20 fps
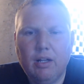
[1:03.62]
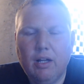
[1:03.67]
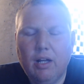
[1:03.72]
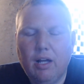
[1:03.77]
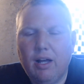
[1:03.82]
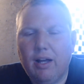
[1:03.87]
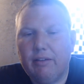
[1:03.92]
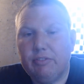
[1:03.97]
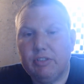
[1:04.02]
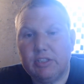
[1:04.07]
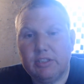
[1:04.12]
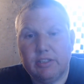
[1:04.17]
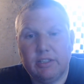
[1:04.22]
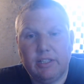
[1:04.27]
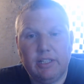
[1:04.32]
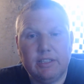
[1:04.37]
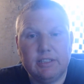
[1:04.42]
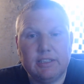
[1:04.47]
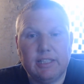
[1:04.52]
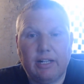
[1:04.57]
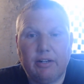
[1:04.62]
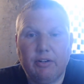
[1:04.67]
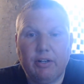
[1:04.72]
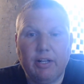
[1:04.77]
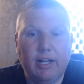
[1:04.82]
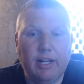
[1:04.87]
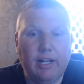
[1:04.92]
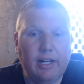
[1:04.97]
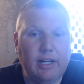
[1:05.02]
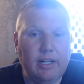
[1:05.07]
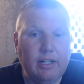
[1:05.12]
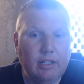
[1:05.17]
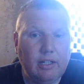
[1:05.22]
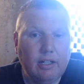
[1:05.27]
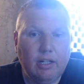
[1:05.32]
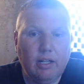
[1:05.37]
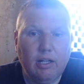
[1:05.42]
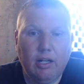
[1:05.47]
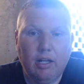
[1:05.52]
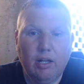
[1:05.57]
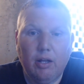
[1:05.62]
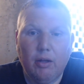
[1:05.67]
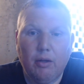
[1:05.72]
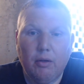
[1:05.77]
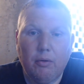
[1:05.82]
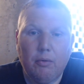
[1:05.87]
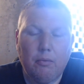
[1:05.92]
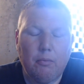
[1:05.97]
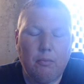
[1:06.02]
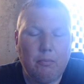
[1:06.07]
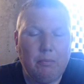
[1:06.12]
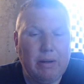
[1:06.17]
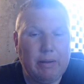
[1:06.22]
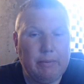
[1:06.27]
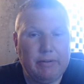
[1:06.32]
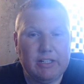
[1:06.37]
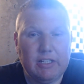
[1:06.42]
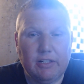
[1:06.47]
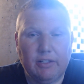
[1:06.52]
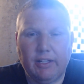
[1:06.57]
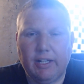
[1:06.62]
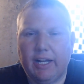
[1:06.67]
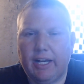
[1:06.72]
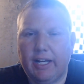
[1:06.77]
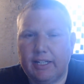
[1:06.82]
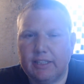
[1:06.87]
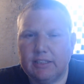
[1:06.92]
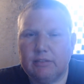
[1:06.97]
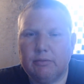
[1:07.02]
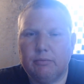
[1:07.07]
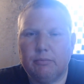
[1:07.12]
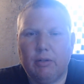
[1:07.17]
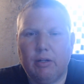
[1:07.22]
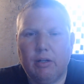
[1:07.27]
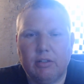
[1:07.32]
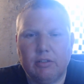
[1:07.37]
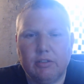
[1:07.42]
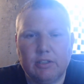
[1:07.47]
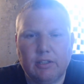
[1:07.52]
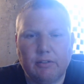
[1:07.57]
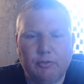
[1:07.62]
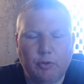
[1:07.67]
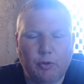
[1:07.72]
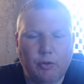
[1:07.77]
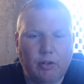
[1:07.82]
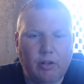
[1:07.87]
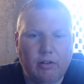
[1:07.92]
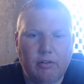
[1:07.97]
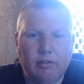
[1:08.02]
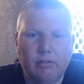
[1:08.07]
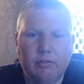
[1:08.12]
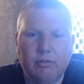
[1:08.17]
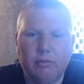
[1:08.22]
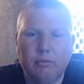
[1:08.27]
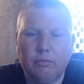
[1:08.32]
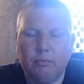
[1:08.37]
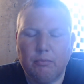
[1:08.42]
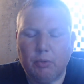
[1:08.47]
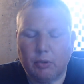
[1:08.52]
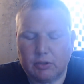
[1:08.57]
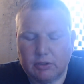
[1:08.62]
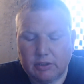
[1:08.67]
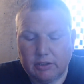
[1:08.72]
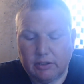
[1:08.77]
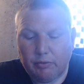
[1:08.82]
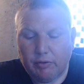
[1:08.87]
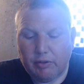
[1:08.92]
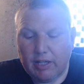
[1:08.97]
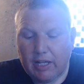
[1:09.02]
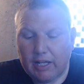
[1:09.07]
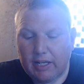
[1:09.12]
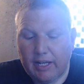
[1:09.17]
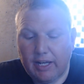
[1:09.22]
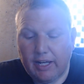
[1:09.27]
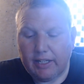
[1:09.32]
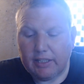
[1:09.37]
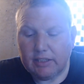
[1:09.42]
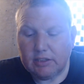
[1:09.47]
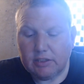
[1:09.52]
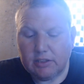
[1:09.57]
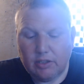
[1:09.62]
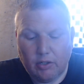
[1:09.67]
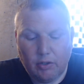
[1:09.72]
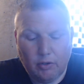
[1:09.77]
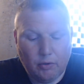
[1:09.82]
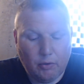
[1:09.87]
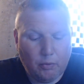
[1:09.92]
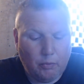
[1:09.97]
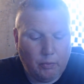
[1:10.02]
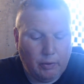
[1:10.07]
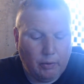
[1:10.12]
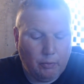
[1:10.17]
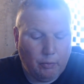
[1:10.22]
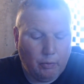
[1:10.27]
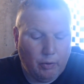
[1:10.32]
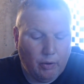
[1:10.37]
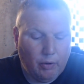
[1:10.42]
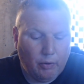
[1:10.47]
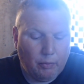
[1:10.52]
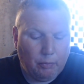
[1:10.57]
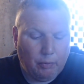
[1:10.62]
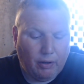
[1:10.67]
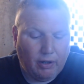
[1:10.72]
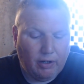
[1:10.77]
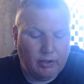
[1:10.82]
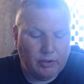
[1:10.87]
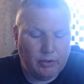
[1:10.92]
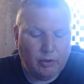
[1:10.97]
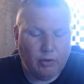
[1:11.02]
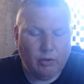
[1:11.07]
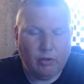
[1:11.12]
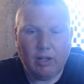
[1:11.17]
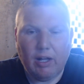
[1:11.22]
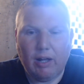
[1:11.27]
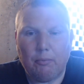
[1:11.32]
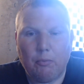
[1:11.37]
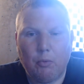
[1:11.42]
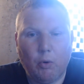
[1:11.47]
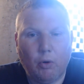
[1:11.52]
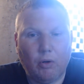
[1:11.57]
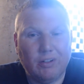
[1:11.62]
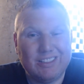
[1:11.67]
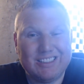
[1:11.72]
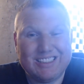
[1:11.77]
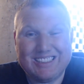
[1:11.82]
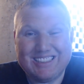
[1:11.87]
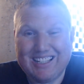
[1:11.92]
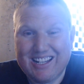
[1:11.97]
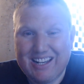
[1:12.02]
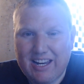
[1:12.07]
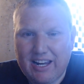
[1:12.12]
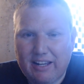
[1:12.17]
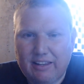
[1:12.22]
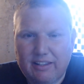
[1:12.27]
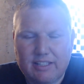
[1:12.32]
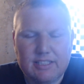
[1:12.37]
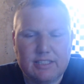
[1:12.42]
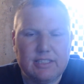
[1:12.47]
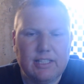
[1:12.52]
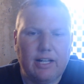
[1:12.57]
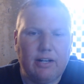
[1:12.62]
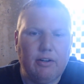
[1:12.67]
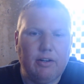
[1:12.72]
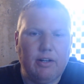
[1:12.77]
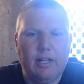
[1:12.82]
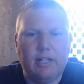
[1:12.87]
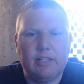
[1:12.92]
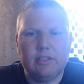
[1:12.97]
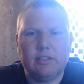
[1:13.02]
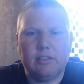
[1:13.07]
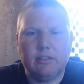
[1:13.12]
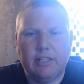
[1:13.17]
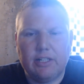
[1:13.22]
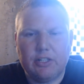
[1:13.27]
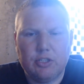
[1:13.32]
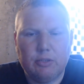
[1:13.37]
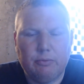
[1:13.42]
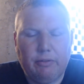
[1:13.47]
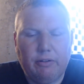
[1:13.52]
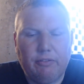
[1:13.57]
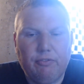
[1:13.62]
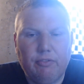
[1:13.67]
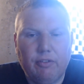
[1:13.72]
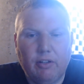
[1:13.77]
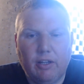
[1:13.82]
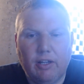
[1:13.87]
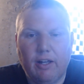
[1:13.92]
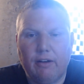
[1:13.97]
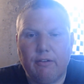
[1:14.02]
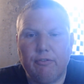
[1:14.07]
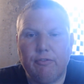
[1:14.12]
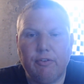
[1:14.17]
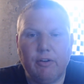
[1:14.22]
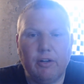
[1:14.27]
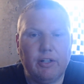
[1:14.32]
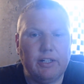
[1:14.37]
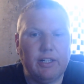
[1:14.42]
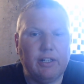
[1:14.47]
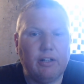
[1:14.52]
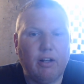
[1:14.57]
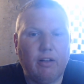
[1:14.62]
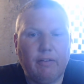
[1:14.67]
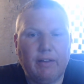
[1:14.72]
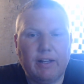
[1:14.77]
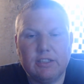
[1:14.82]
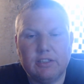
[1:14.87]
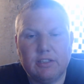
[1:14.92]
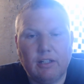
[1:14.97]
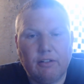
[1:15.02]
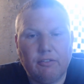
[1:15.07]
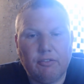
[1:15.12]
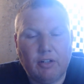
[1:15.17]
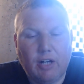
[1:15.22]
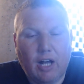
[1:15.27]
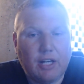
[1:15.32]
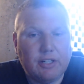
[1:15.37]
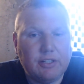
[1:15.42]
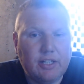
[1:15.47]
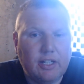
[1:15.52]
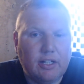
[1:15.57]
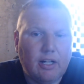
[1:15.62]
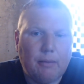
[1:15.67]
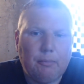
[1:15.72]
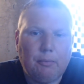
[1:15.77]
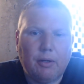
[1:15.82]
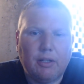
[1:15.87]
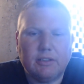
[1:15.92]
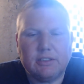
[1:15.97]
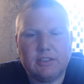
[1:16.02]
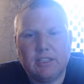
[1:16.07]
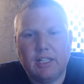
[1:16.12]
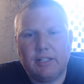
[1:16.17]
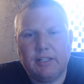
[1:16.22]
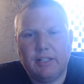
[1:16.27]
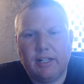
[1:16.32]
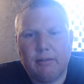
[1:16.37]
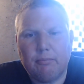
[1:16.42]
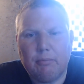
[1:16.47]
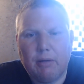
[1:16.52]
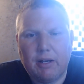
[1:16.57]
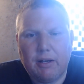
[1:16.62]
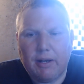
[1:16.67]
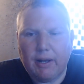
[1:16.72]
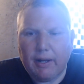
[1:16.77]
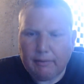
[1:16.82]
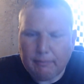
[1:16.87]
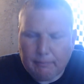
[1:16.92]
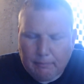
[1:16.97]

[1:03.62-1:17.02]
Obviously Saturday maybe delayed to get some stuff going on personally with that day, so we will probably do a lot more on Sunday and then Saturday, so that should be a lot of fun getting all that stuff, content up on Sunday and Monday